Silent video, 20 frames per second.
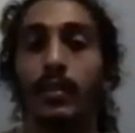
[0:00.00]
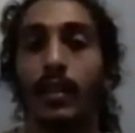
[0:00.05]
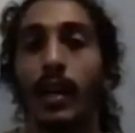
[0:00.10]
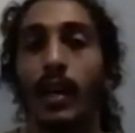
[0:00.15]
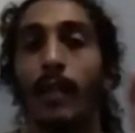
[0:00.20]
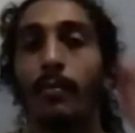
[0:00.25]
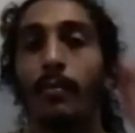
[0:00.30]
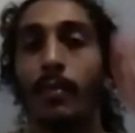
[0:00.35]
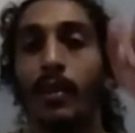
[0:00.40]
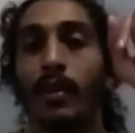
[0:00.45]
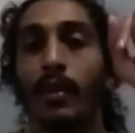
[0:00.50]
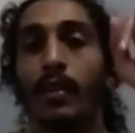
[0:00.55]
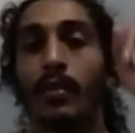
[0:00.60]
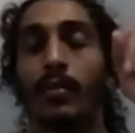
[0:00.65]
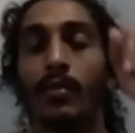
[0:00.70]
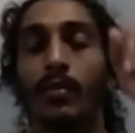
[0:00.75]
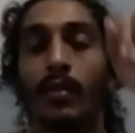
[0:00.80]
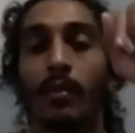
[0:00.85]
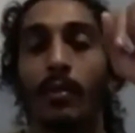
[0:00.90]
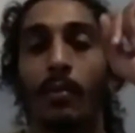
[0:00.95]
Stomping, you're
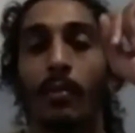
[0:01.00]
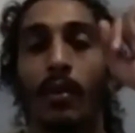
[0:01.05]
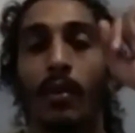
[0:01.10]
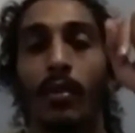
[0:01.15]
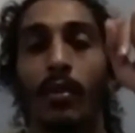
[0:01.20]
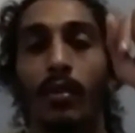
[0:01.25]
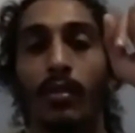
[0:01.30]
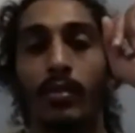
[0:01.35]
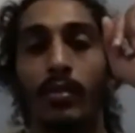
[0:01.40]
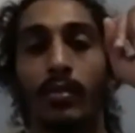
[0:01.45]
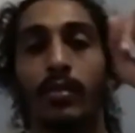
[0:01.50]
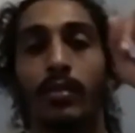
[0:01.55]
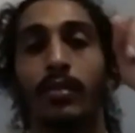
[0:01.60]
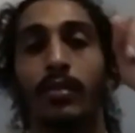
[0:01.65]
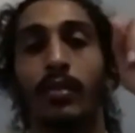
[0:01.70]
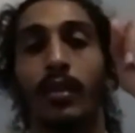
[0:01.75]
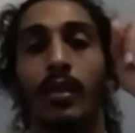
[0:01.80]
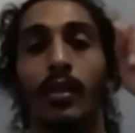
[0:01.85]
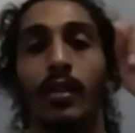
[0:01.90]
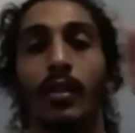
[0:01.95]
doing the march,
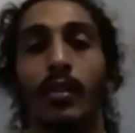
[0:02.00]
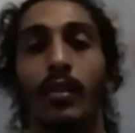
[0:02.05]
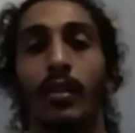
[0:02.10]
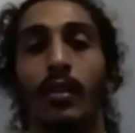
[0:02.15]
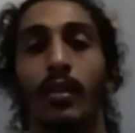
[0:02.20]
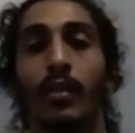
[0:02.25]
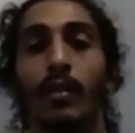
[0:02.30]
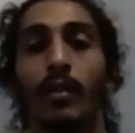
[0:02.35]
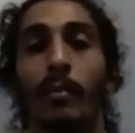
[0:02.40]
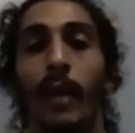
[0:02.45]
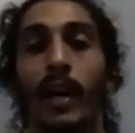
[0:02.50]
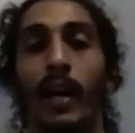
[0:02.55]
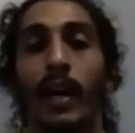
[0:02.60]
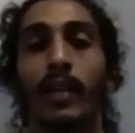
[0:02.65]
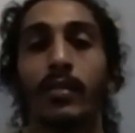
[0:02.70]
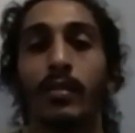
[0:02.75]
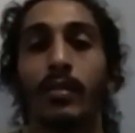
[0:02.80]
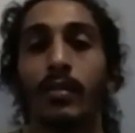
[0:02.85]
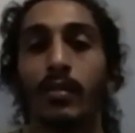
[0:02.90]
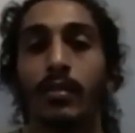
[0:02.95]
you know. And
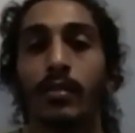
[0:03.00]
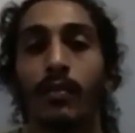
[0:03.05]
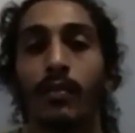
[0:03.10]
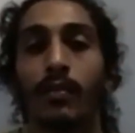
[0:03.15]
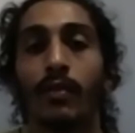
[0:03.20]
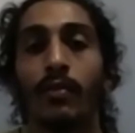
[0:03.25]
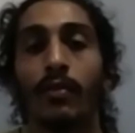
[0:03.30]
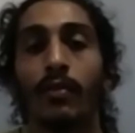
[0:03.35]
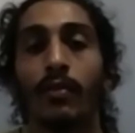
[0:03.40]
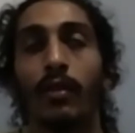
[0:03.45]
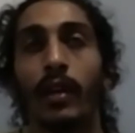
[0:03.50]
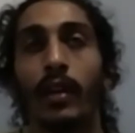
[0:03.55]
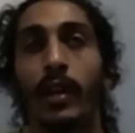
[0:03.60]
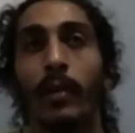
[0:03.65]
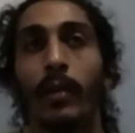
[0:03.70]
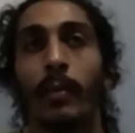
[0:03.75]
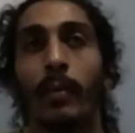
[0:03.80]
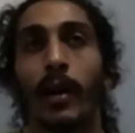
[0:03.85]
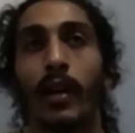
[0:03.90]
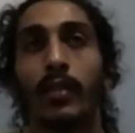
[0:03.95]
boxers, if you look
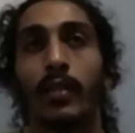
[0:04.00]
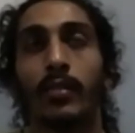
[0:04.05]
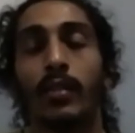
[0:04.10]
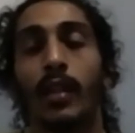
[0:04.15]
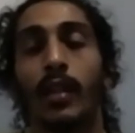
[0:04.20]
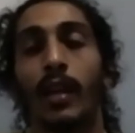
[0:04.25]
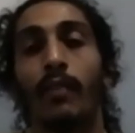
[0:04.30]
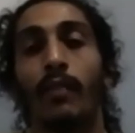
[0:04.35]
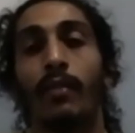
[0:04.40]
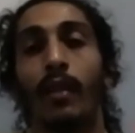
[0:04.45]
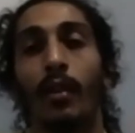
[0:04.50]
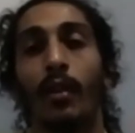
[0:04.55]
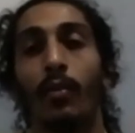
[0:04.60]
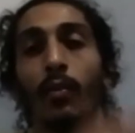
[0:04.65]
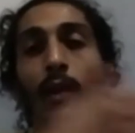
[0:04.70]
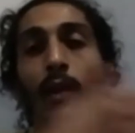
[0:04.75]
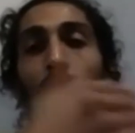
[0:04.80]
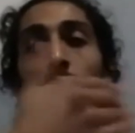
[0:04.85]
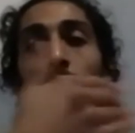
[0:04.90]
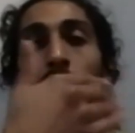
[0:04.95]
at a boxer, they have very
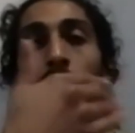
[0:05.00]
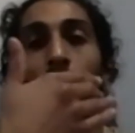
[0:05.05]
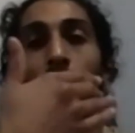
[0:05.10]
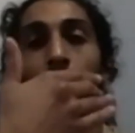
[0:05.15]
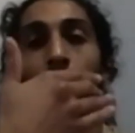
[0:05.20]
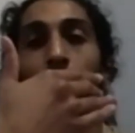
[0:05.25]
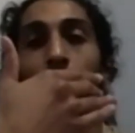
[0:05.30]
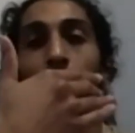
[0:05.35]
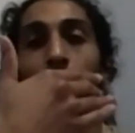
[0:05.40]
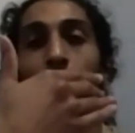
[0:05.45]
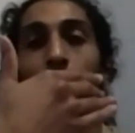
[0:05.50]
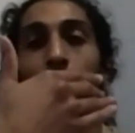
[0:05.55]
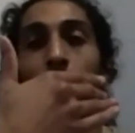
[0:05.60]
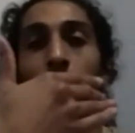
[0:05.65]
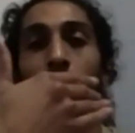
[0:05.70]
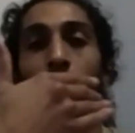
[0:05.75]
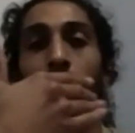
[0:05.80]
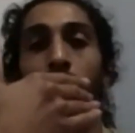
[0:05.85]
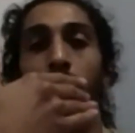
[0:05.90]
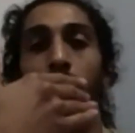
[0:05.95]
wide,
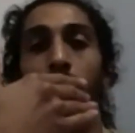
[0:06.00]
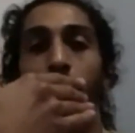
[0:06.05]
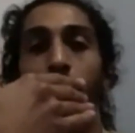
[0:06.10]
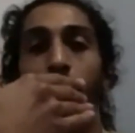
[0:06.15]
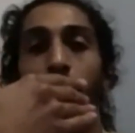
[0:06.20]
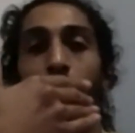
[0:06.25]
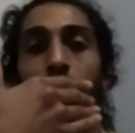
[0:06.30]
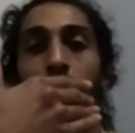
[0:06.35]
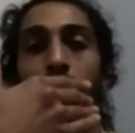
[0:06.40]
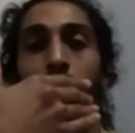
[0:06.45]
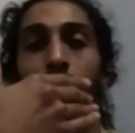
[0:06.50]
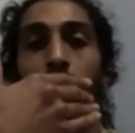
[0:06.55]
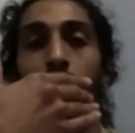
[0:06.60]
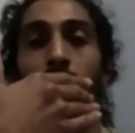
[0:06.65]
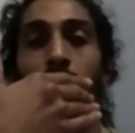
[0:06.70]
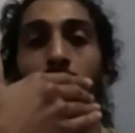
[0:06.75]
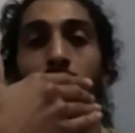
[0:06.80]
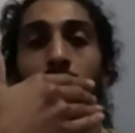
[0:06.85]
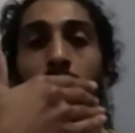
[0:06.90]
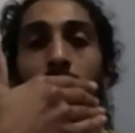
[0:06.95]
lengthy
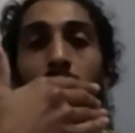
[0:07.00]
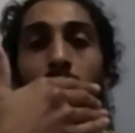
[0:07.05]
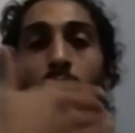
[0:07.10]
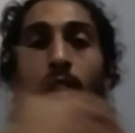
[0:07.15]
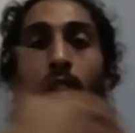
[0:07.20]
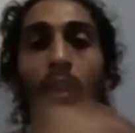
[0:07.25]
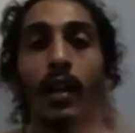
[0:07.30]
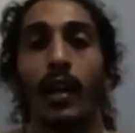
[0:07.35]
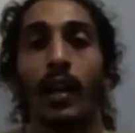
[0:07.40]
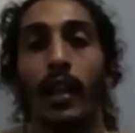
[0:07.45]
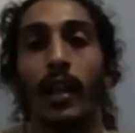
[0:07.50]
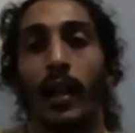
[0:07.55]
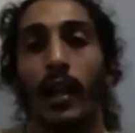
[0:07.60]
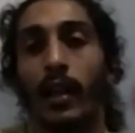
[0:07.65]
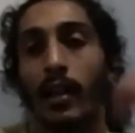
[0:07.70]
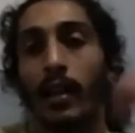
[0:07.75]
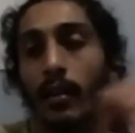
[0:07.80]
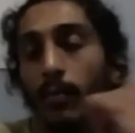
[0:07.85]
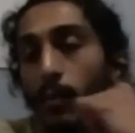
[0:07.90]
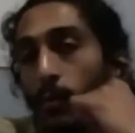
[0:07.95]
stances. Mm-hmm. A lot
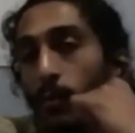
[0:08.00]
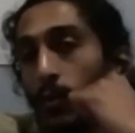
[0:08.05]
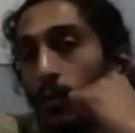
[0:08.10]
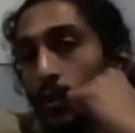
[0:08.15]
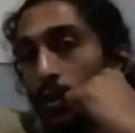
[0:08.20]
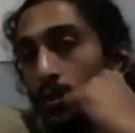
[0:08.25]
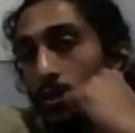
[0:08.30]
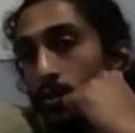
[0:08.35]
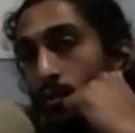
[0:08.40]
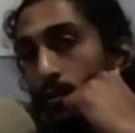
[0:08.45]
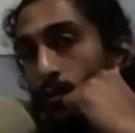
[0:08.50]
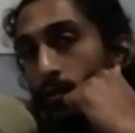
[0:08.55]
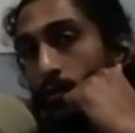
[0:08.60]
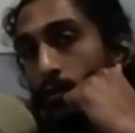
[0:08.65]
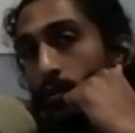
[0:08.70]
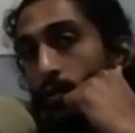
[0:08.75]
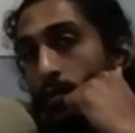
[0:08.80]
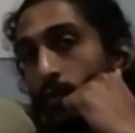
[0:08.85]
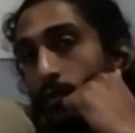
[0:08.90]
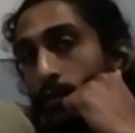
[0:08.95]
of them will put their
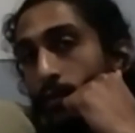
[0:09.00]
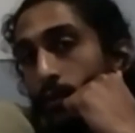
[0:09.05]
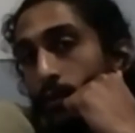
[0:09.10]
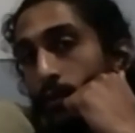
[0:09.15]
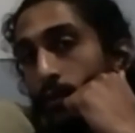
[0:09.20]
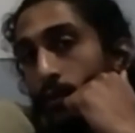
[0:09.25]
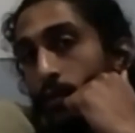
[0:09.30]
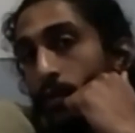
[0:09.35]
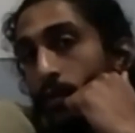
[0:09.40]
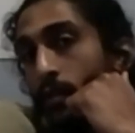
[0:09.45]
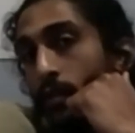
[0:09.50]
shoulder in front.